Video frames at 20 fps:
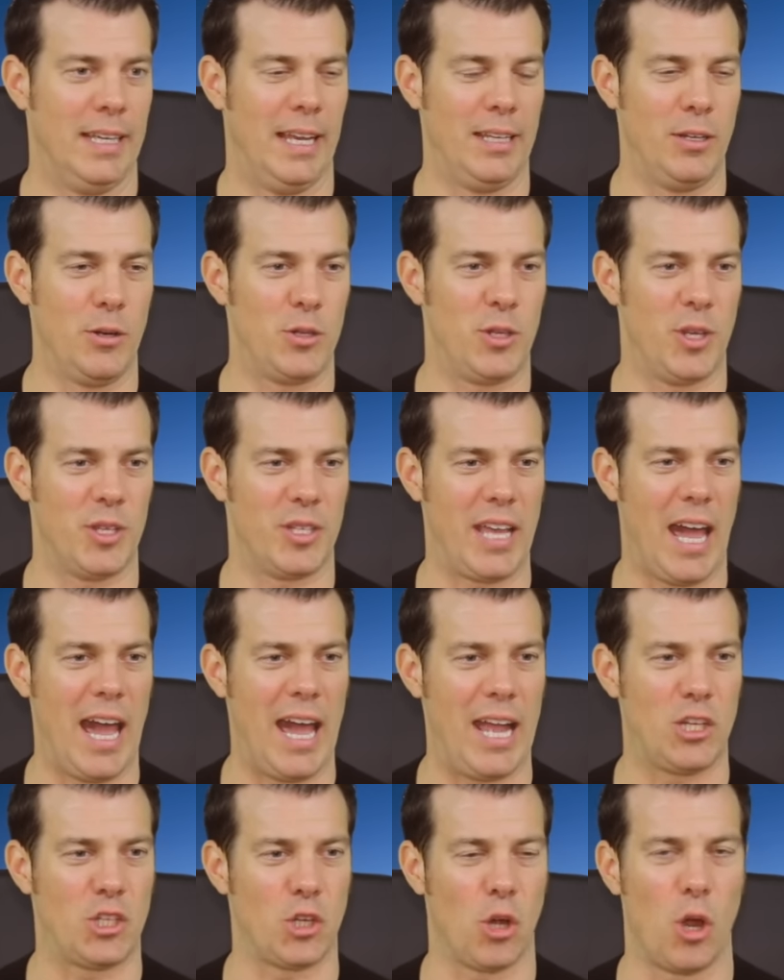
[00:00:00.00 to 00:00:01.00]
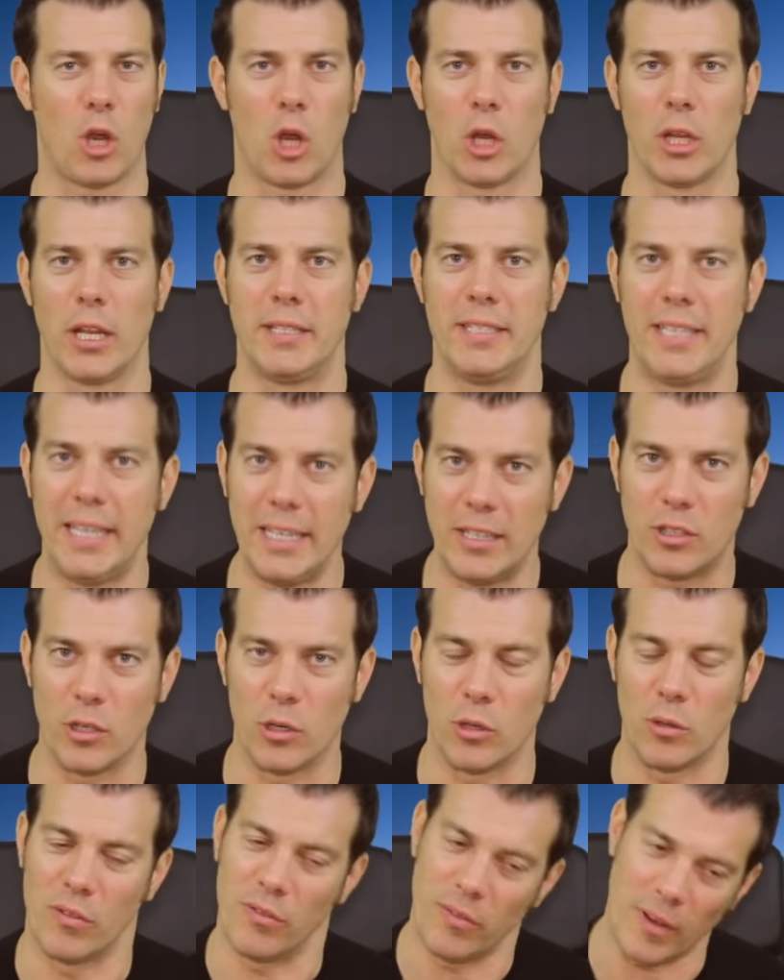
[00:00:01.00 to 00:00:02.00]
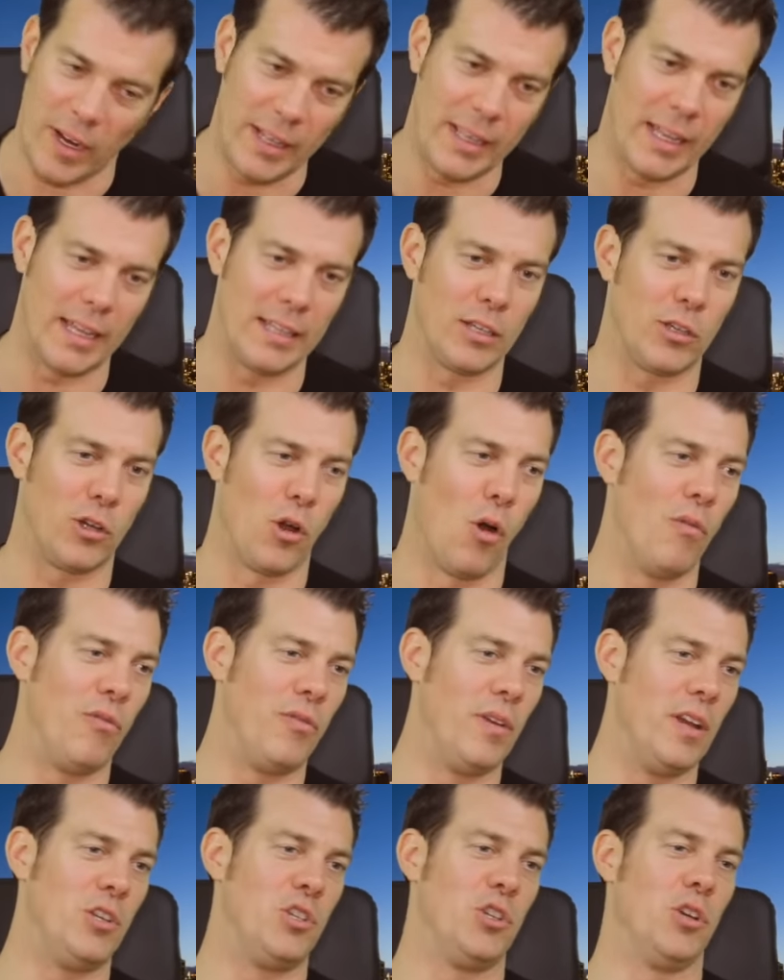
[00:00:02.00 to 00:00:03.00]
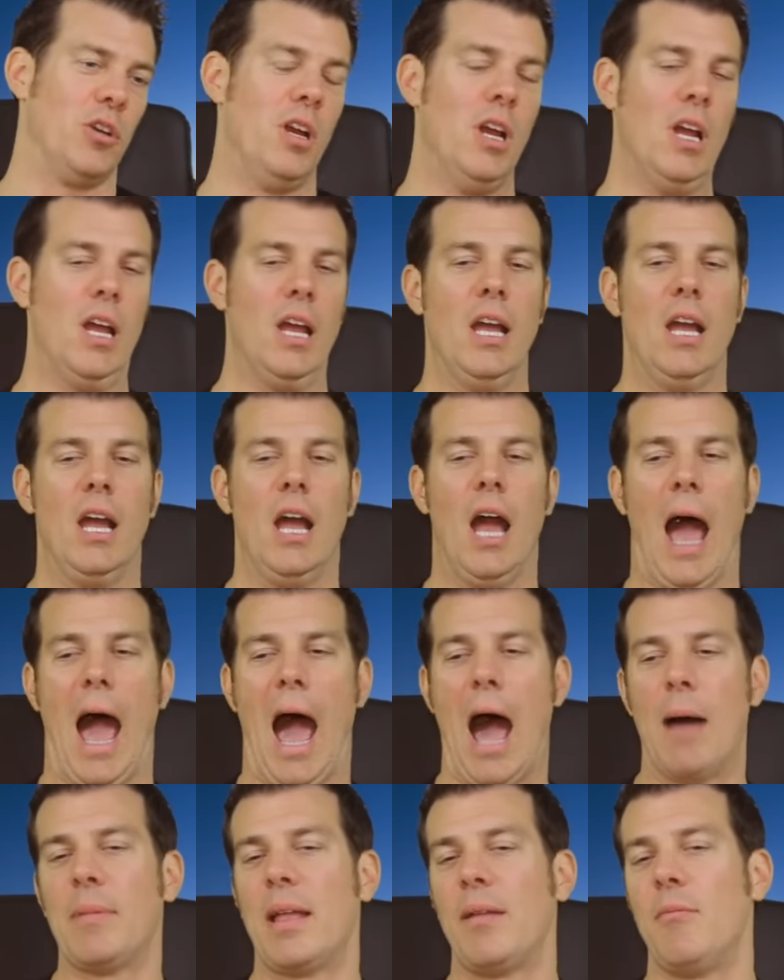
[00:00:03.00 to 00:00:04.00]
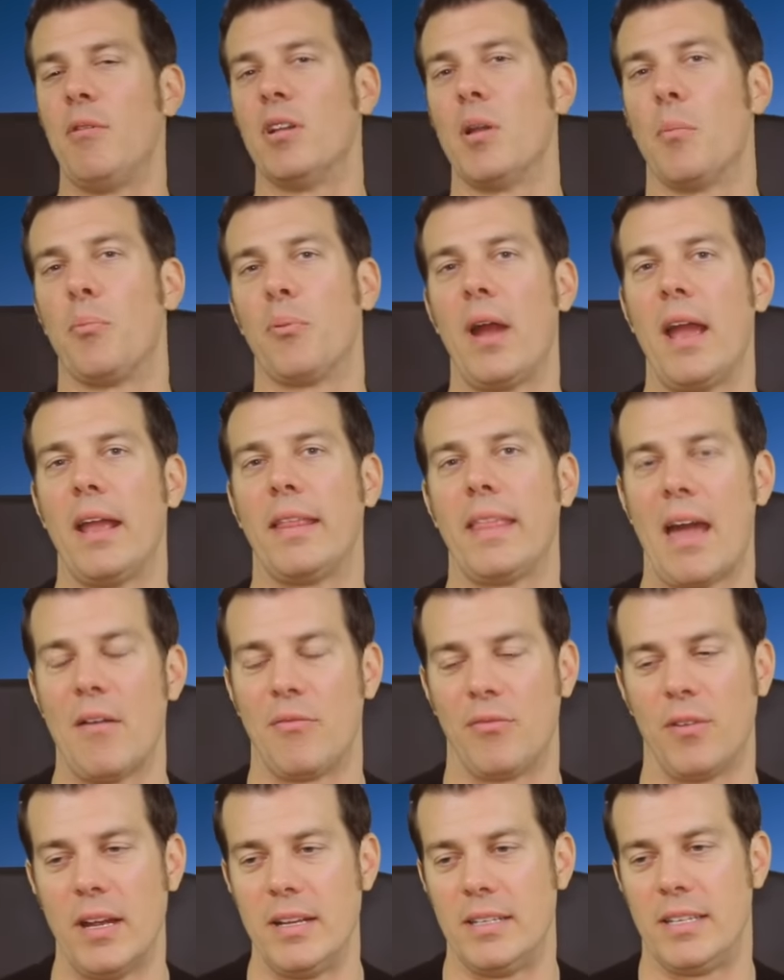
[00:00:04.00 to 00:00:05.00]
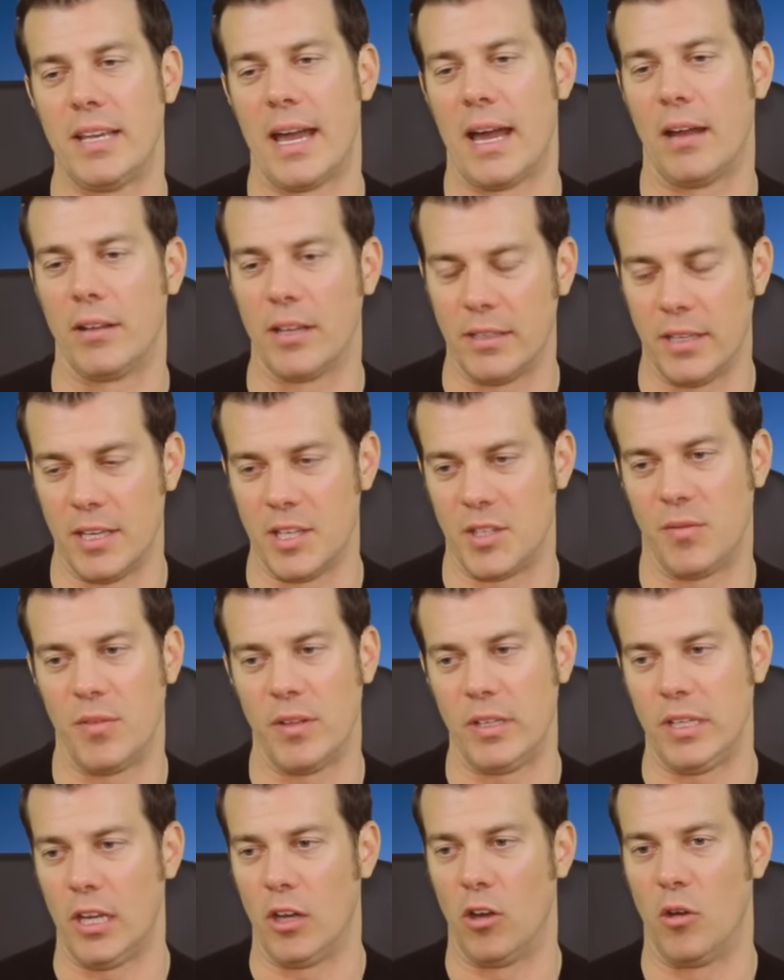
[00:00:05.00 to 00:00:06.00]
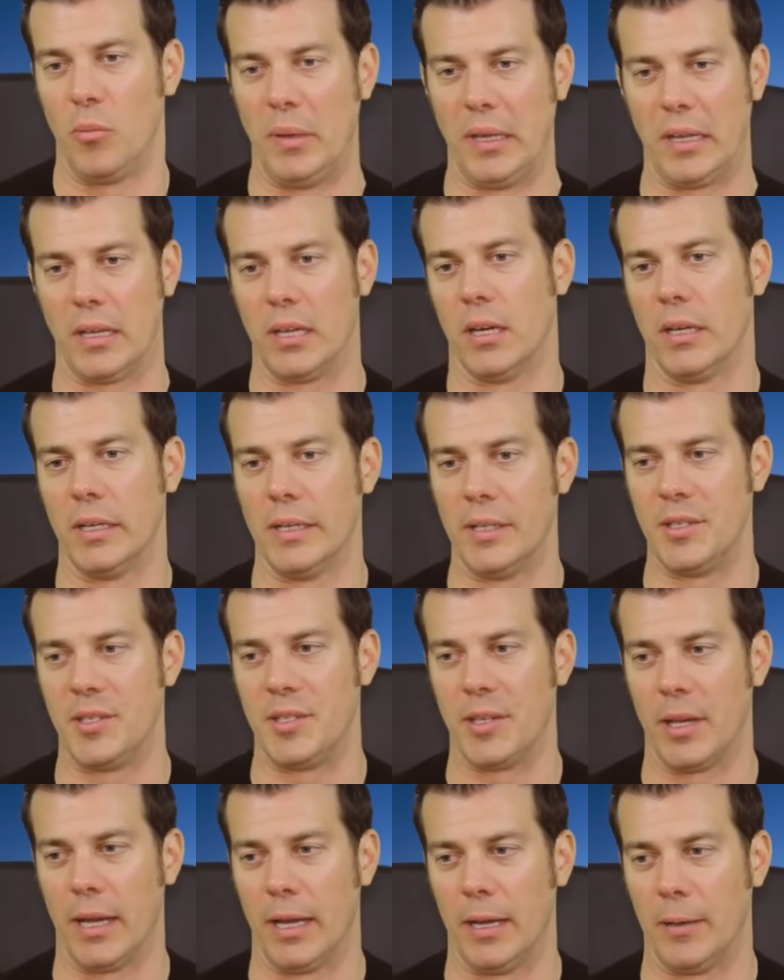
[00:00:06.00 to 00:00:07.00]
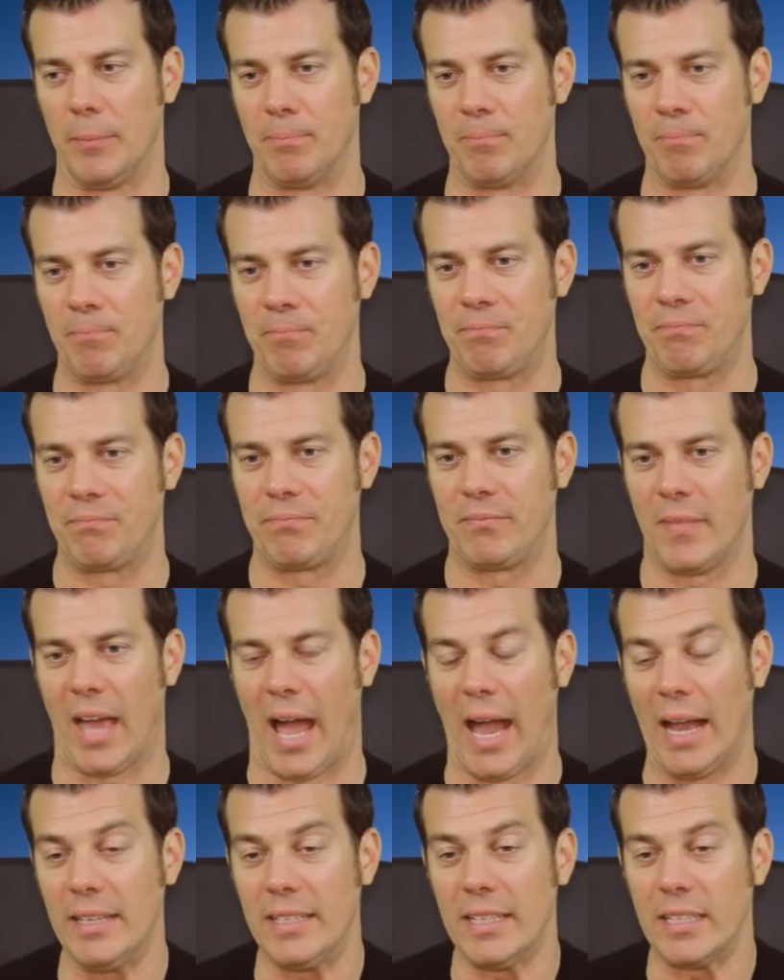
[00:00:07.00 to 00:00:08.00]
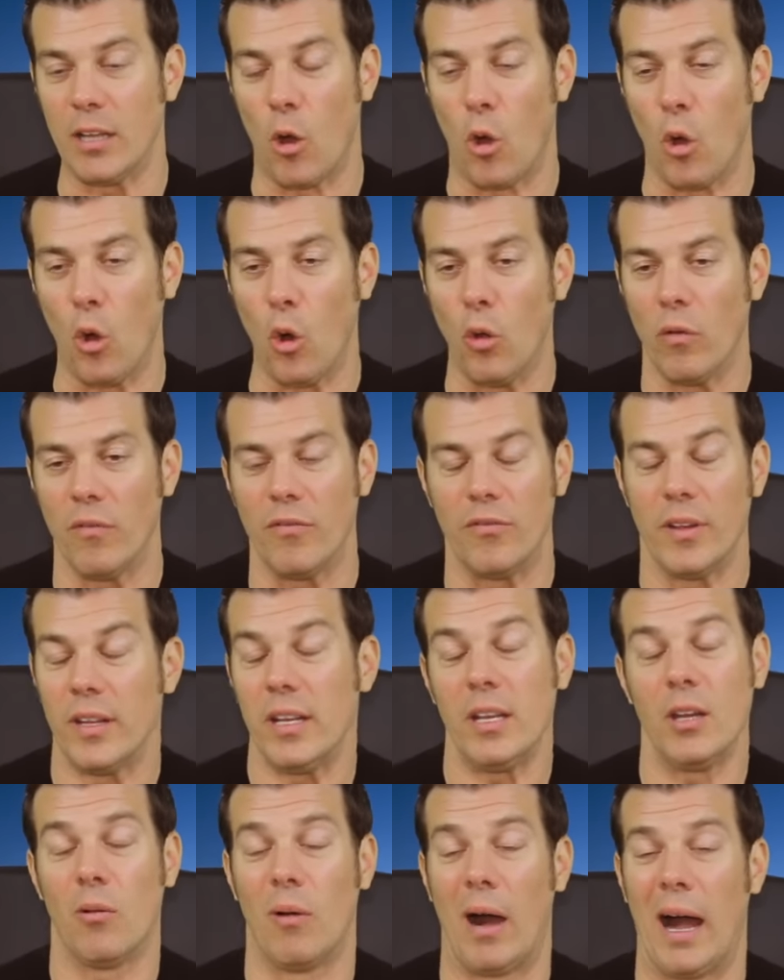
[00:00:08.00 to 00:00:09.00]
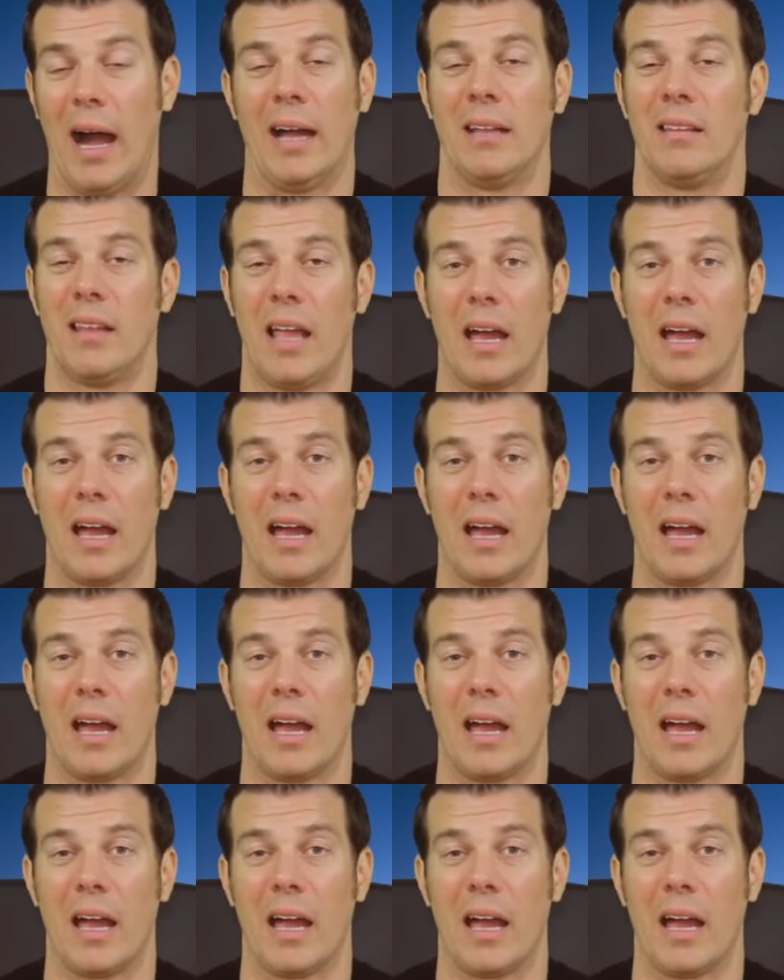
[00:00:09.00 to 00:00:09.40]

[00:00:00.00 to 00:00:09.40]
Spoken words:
And there's this guy, Chocolatito, fighting on the co-feature. I'm not even gonna break that fight down in this video because I did a whole video on